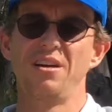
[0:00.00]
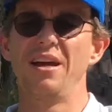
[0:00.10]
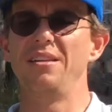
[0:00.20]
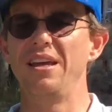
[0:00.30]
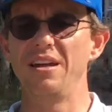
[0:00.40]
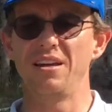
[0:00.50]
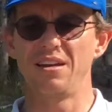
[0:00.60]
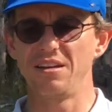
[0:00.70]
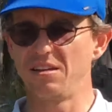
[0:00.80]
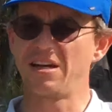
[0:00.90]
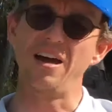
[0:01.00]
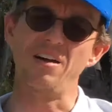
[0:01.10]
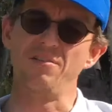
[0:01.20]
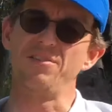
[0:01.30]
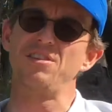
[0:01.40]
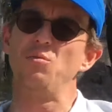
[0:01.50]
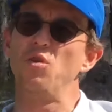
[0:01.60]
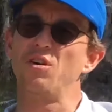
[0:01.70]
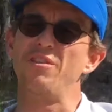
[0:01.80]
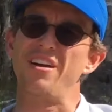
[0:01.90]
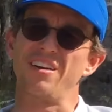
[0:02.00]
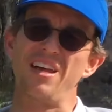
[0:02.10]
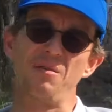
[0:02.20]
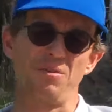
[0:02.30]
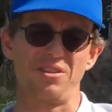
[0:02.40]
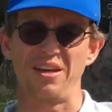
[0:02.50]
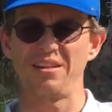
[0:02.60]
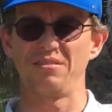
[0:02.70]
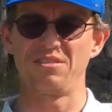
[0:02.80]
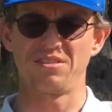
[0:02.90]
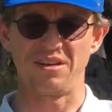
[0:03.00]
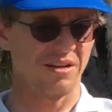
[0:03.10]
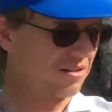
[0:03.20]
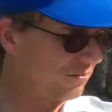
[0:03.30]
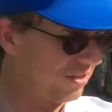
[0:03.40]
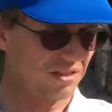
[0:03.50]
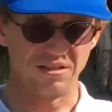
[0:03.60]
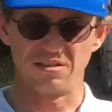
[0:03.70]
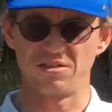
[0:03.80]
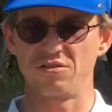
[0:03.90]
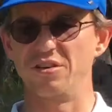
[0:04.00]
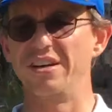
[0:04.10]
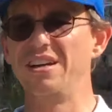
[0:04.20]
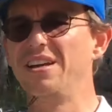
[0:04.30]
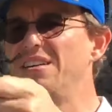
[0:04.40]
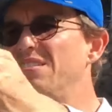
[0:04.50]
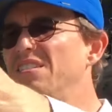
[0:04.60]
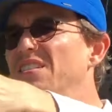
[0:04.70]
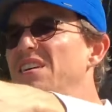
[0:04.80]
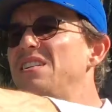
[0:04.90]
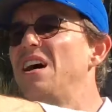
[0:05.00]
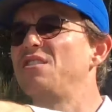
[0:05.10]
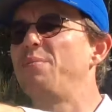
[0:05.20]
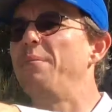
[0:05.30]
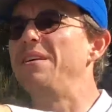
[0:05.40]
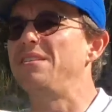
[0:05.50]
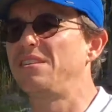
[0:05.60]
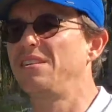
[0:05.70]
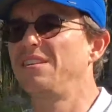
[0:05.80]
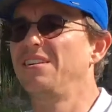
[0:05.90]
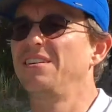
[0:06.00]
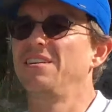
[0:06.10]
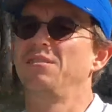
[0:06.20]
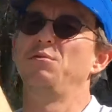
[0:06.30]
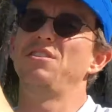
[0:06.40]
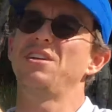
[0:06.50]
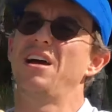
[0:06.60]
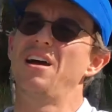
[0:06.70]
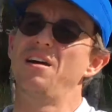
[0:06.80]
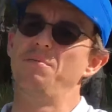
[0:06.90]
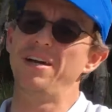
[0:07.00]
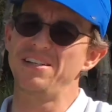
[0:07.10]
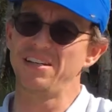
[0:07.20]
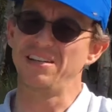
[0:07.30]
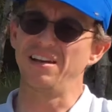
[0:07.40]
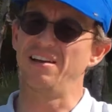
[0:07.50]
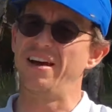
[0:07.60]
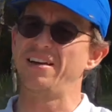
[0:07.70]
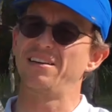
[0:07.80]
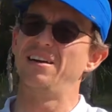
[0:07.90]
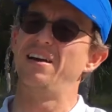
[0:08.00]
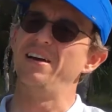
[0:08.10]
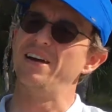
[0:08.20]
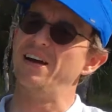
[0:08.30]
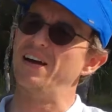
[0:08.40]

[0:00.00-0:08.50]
and then you can't obviously walk around camp with that, they'll just get completely destroyed. So you got these hush puppies, which are basically like a